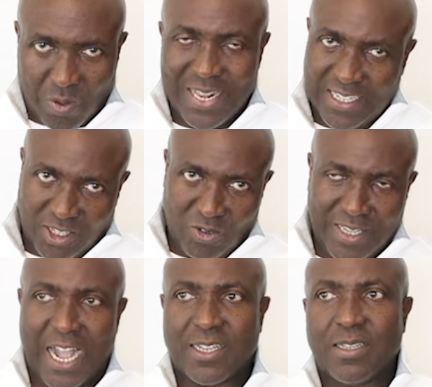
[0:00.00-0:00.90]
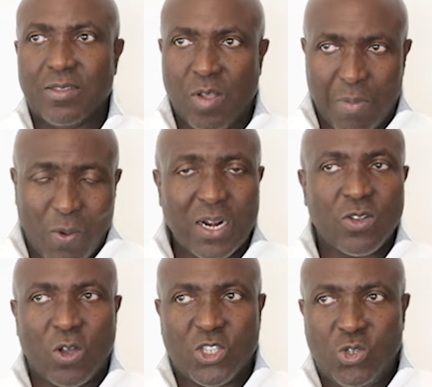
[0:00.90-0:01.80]
let's use that. Number
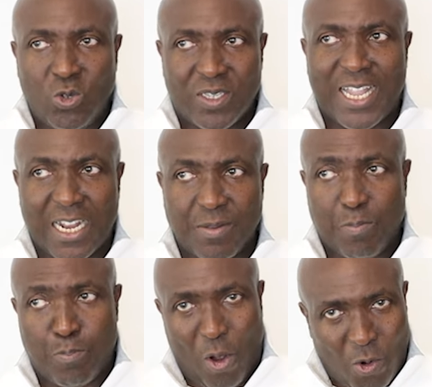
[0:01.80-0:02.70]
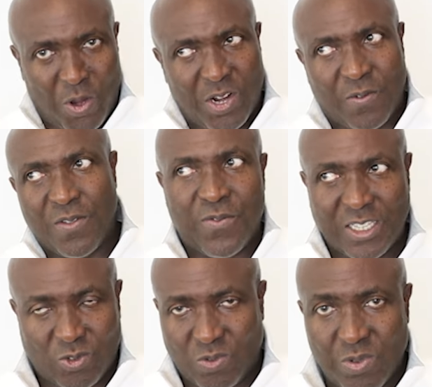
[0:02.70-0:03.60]
one, God used that borrowing of the
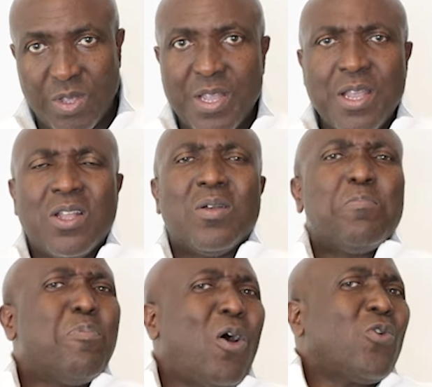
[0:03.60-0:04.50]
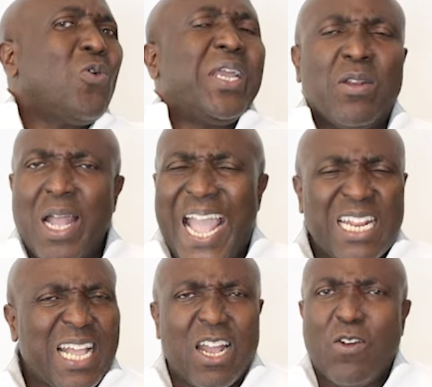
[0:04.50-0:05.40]
vessel. Borrowing,
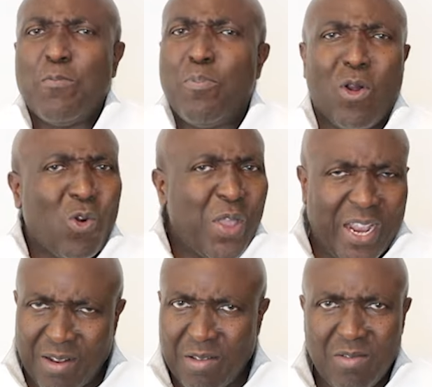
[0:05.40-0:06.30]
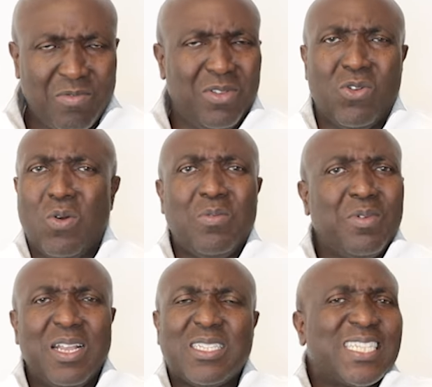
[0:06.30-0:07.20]
any kind of borrowing, you know,
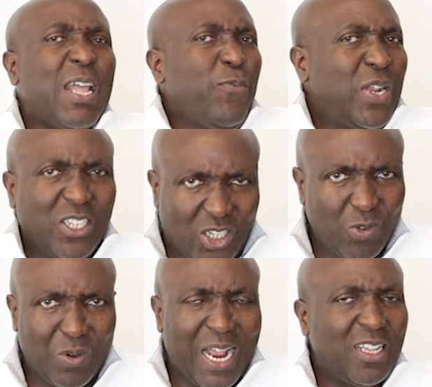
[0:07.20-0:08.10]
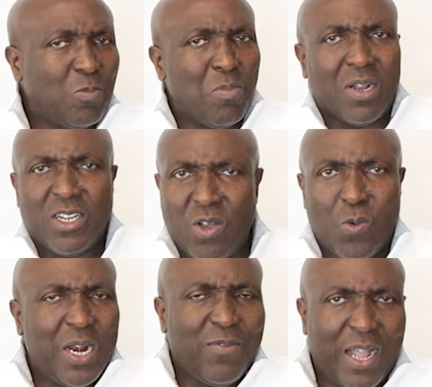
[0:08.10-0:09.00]
it's leverage, whether it's money or
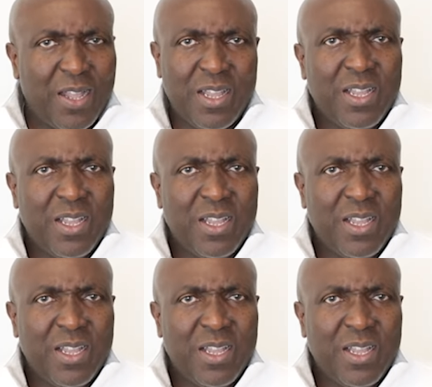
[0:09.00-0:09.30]
whatever